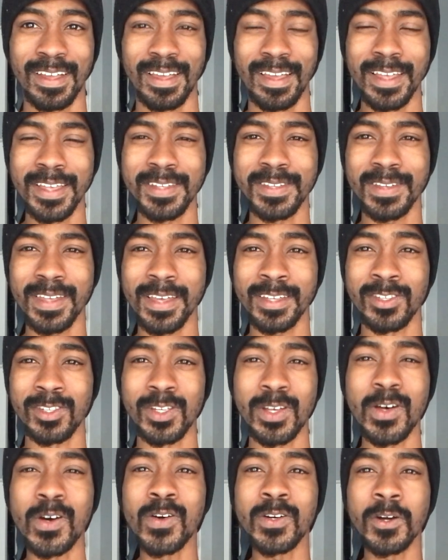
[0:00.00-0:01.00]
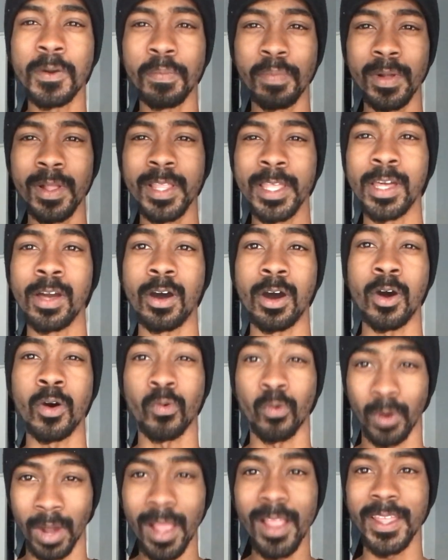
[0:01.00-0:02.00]
It's like so completely
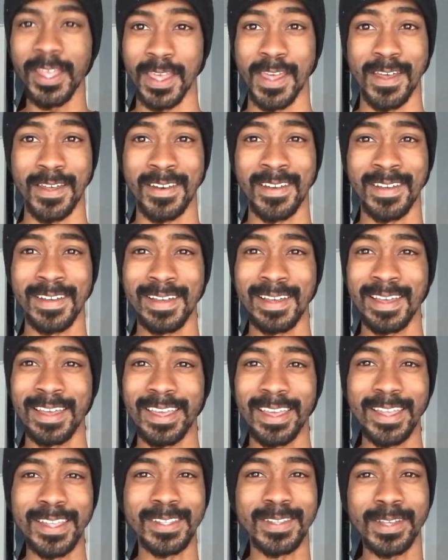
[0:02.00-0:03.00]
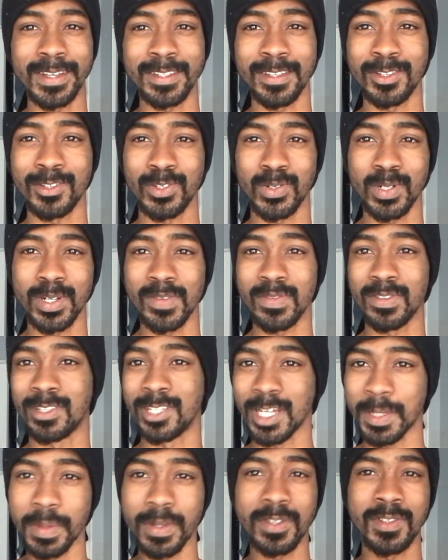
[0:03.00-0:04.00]
Orwellian. It's like this sort of
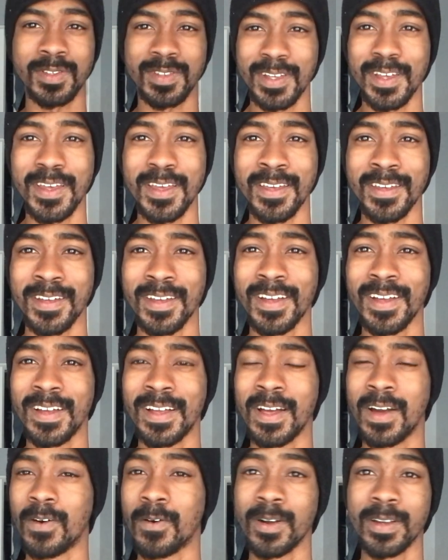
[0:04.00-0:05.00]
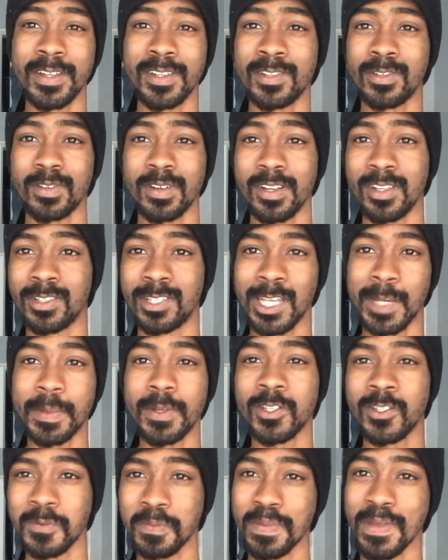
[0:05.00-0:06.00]
double stink or this sort of
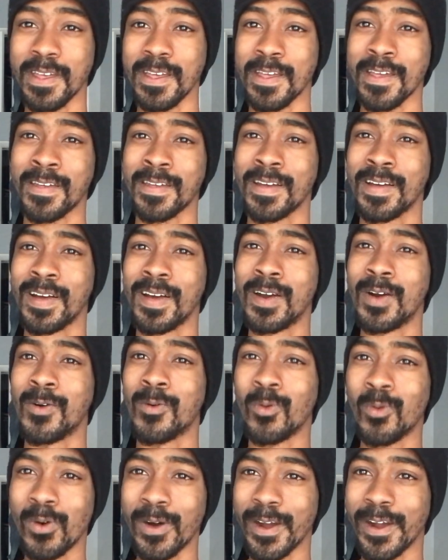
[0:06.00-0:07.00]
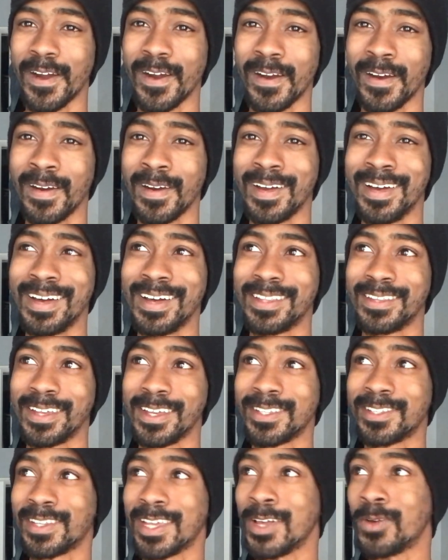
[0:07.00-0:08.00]
double speak where
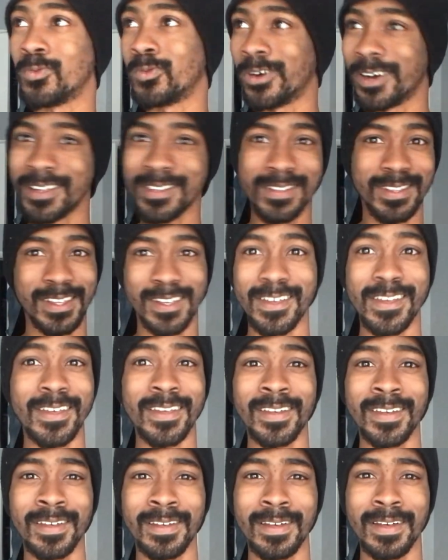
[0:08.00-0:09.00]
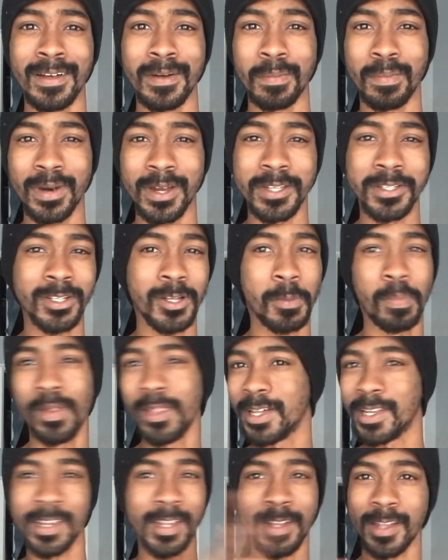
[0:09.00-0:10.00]
they say one thing, but it's
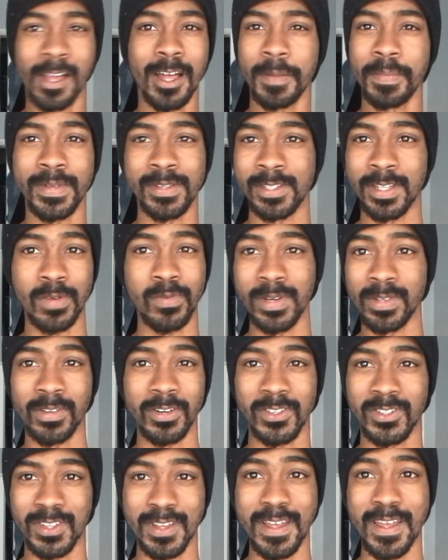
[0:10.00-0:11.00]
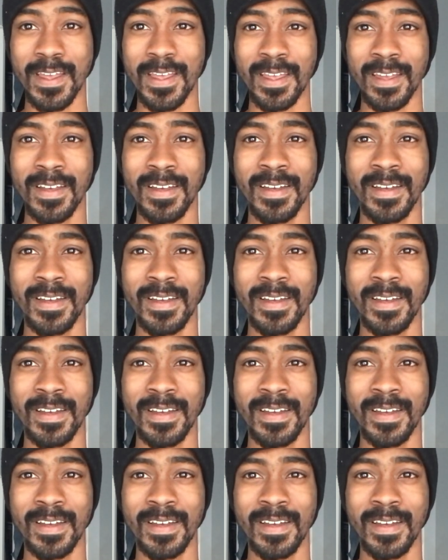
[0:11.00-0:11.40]
completely the opposite of what they're saying.